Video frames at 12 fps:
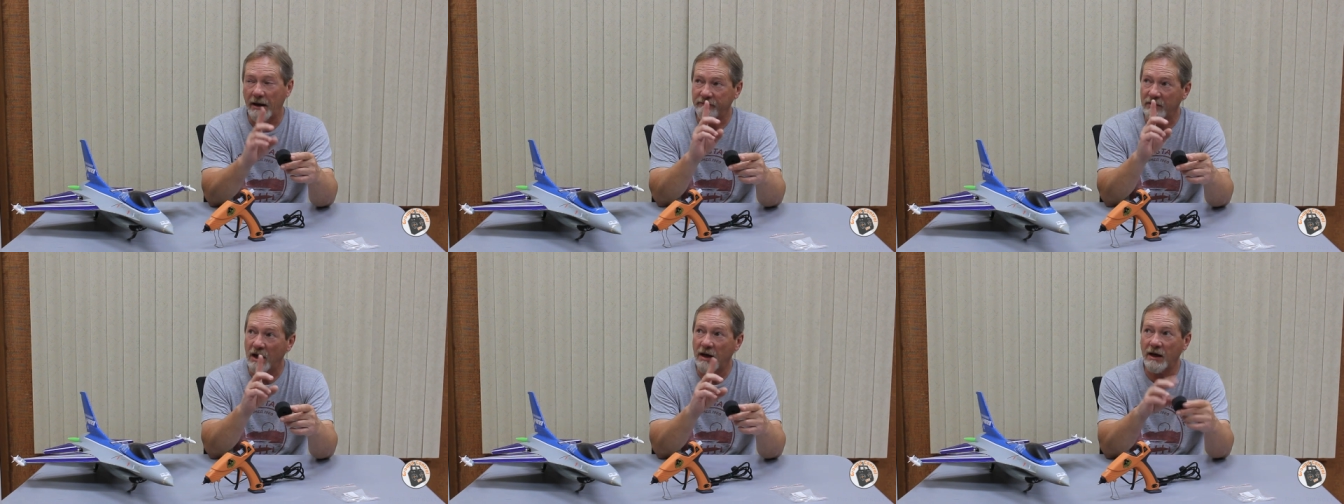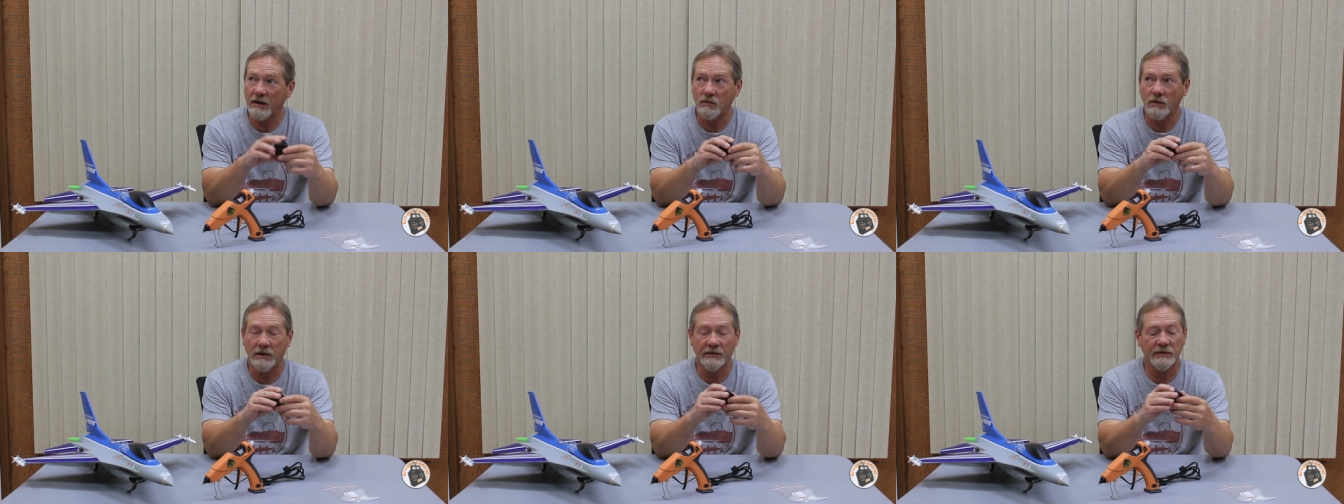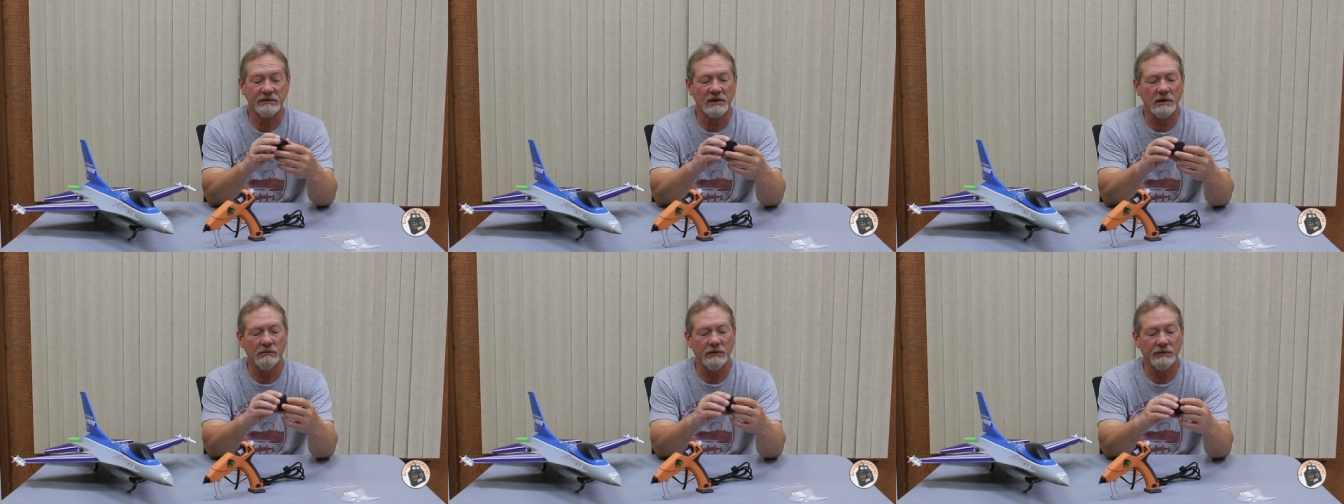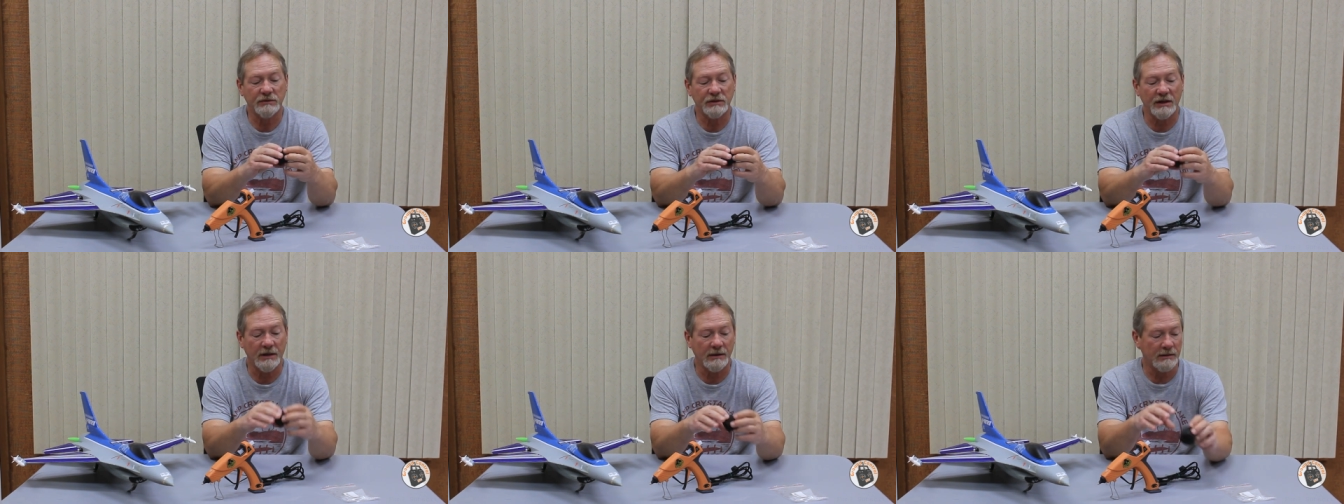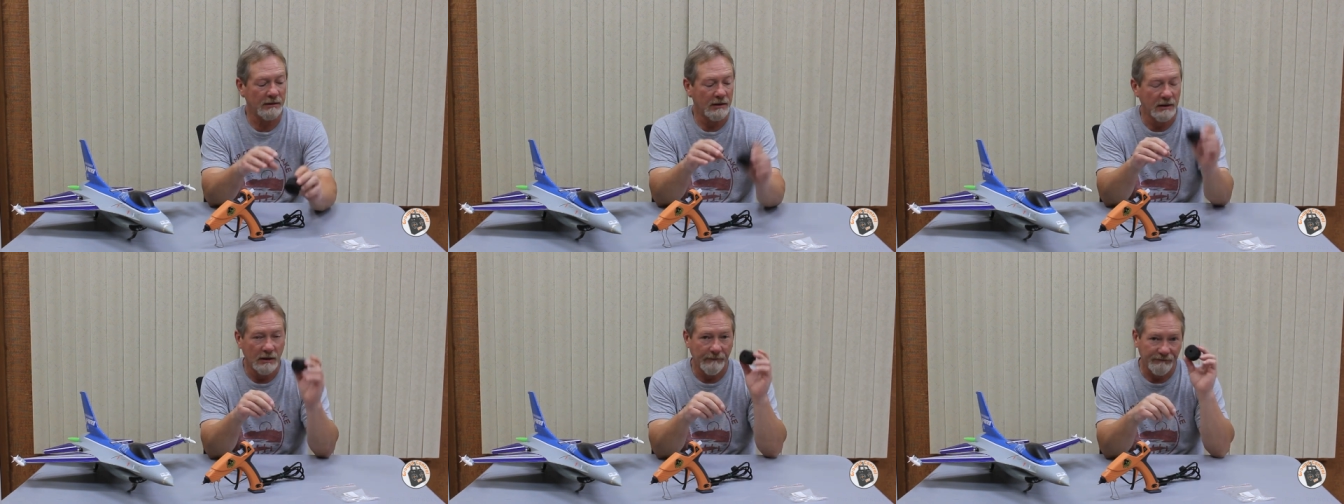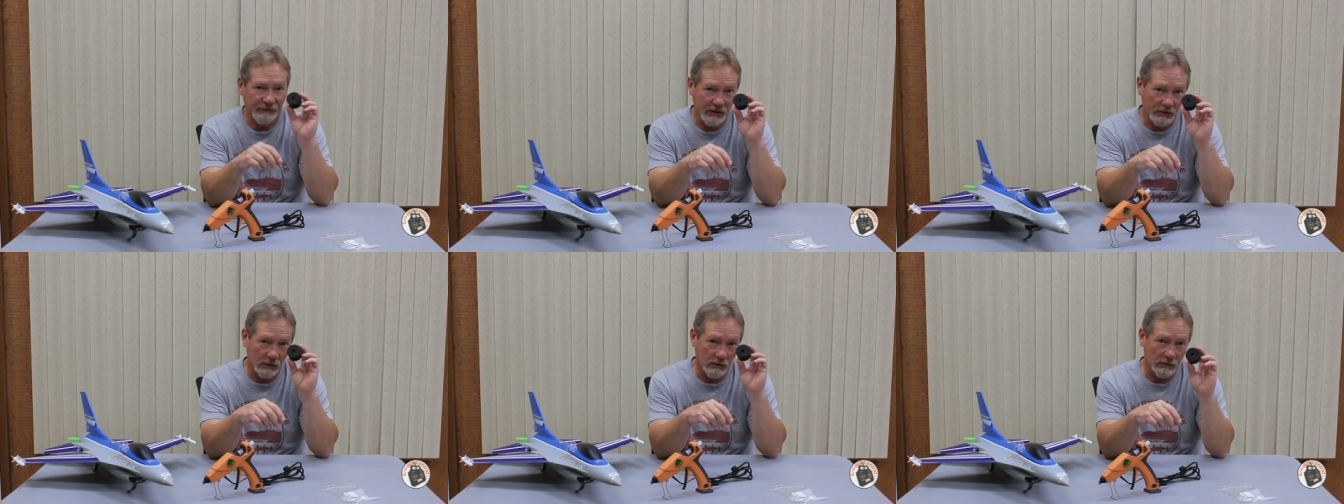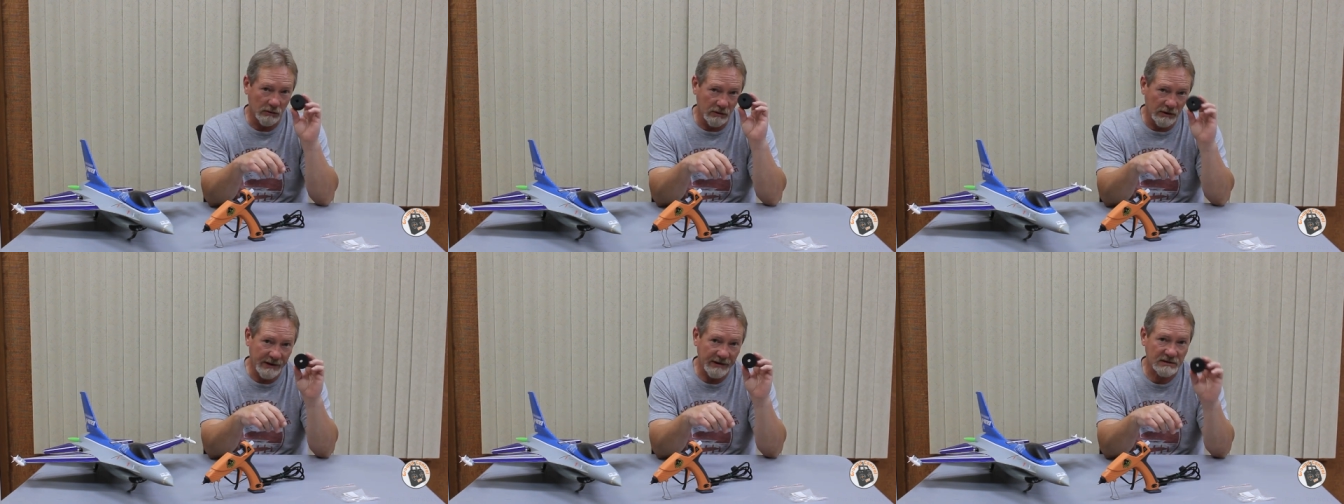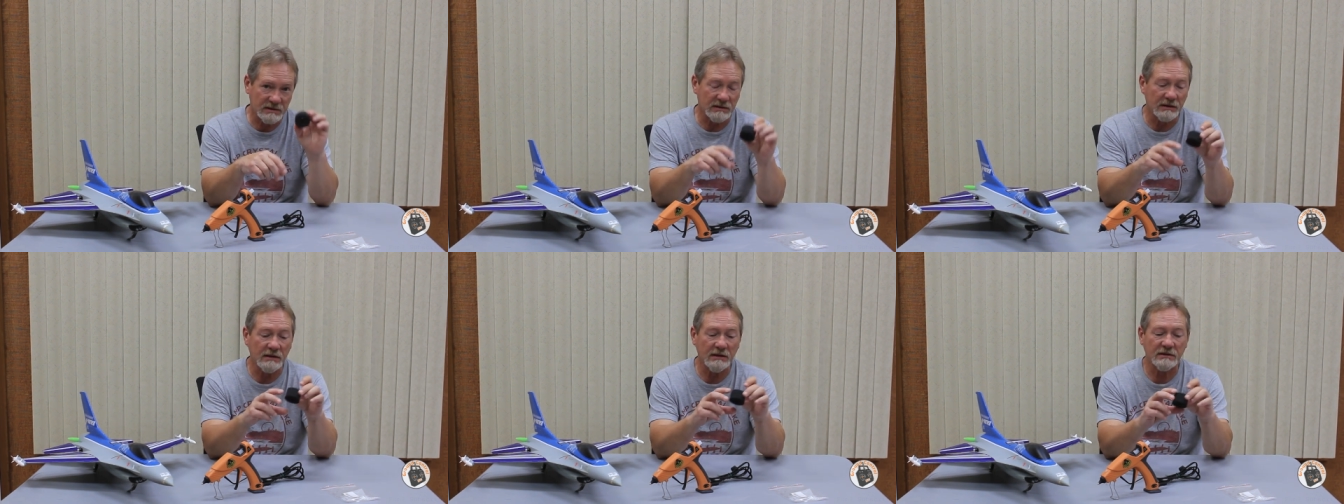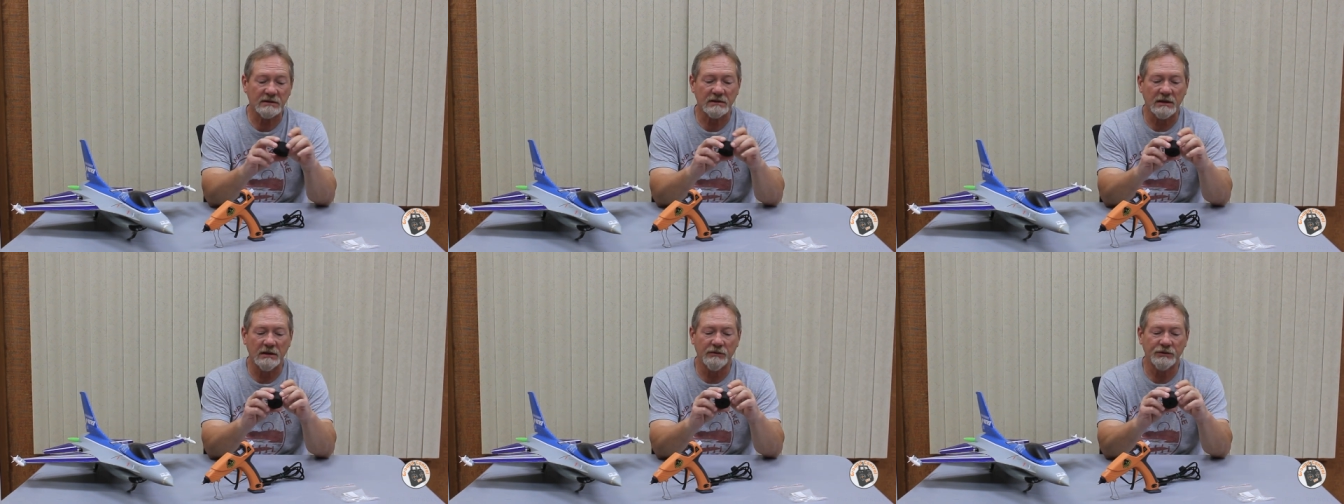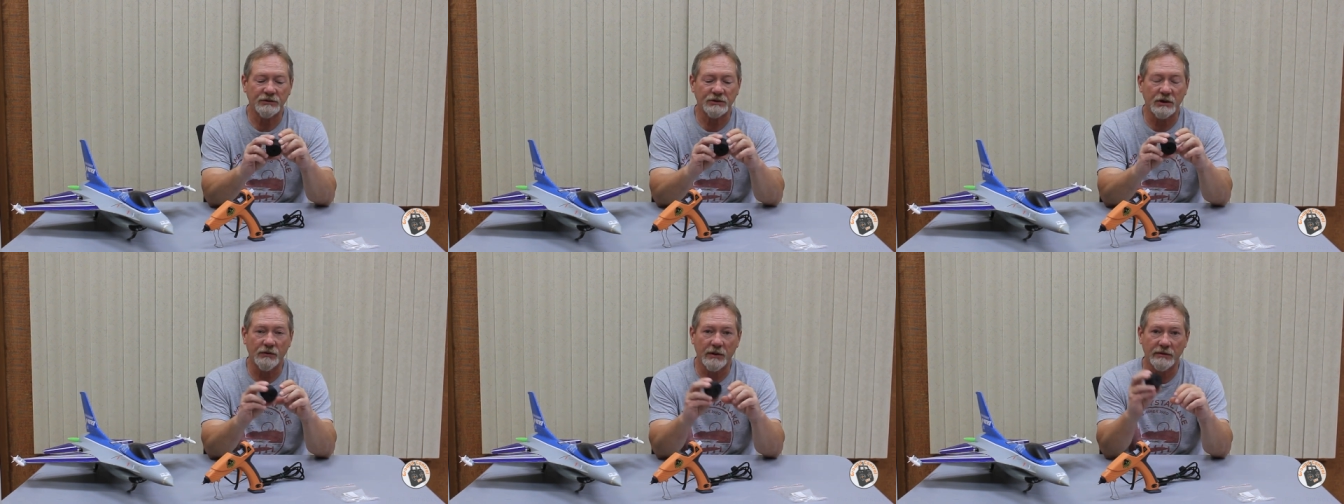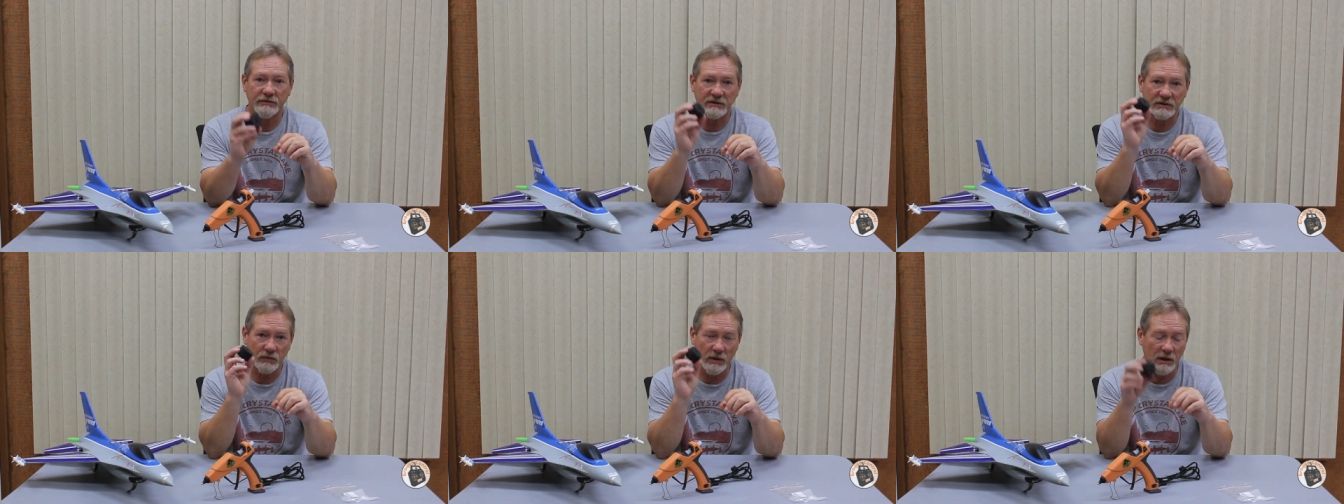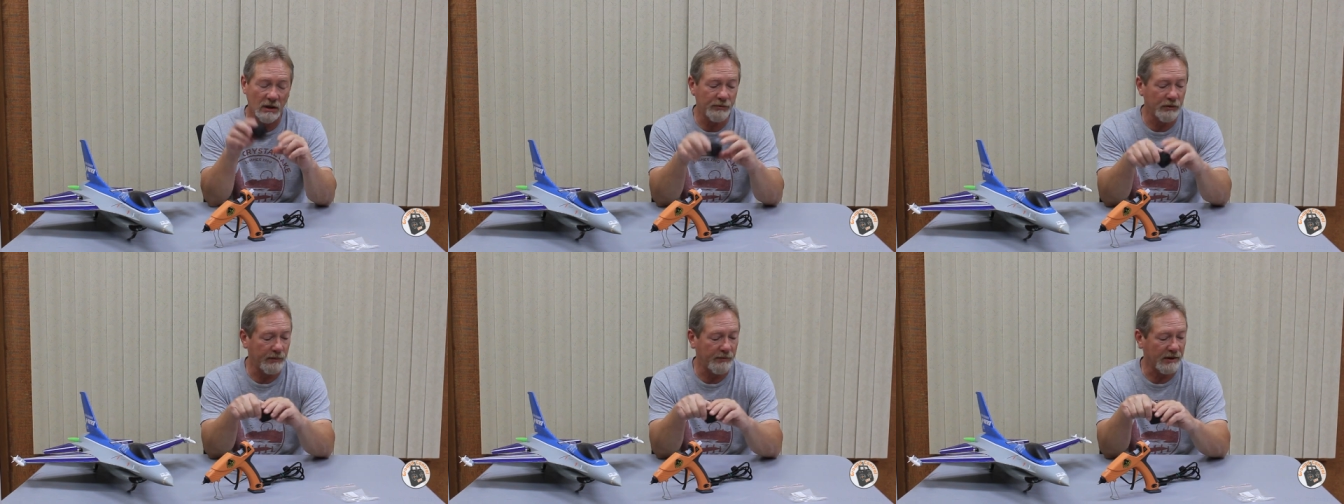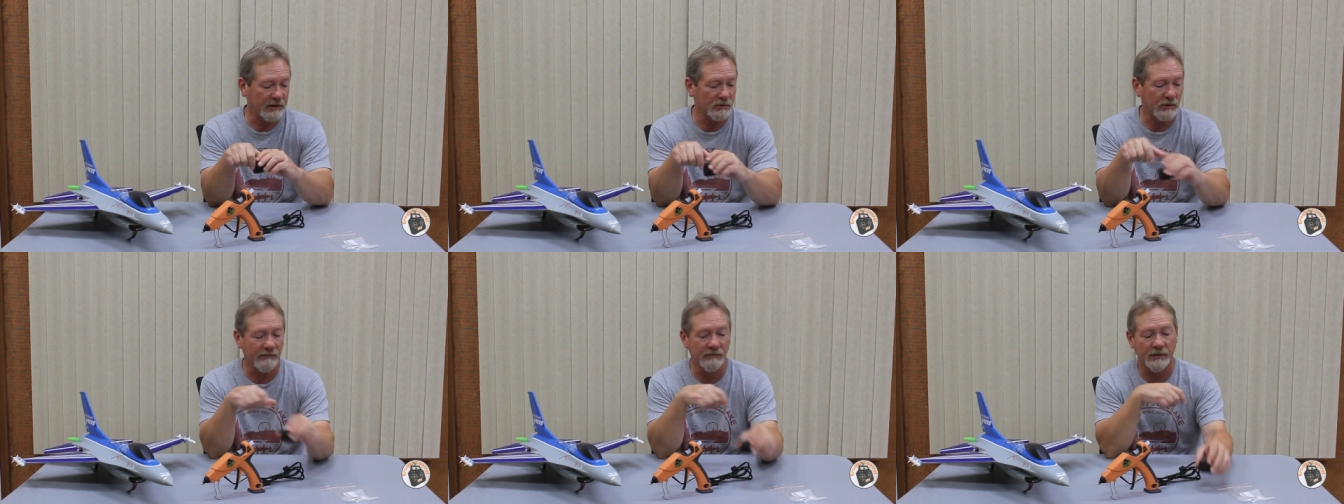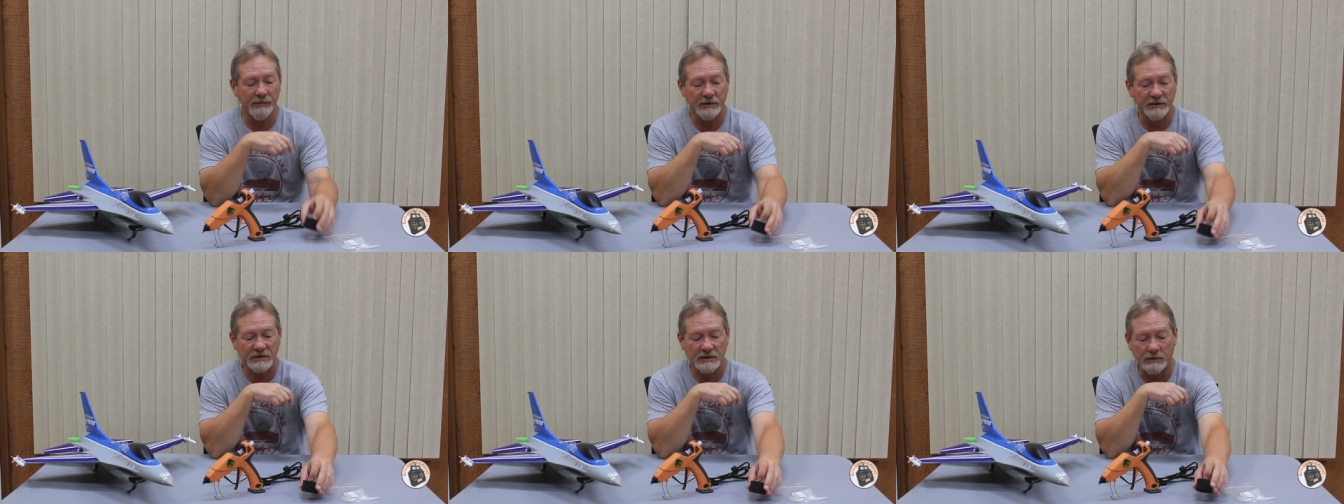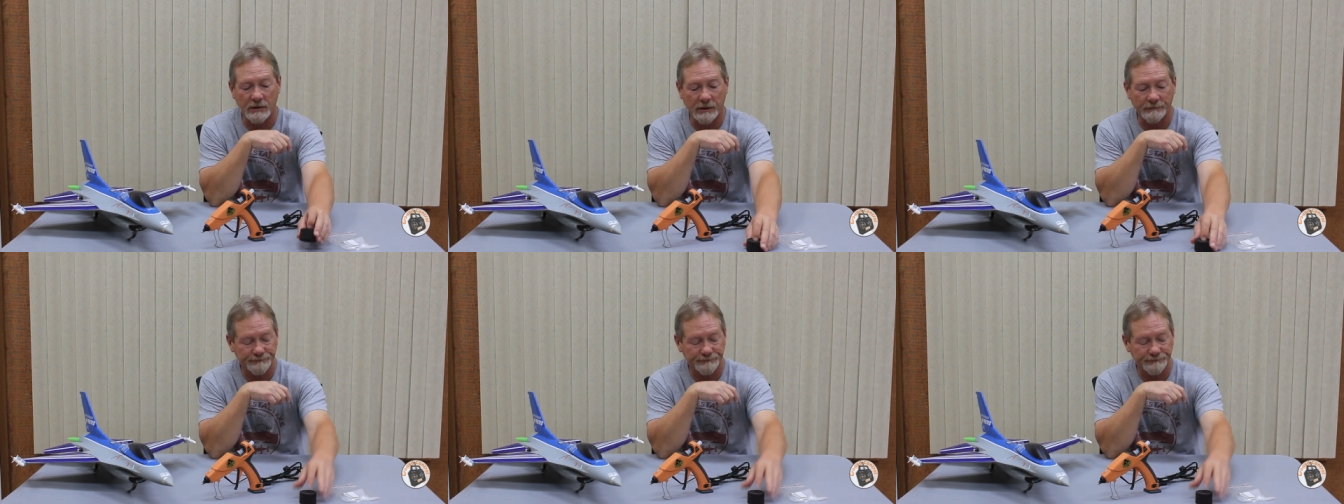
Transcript: not had one of those come loose yet. There are links to these in the show notes as well. I'll put a picture of them up on the screen.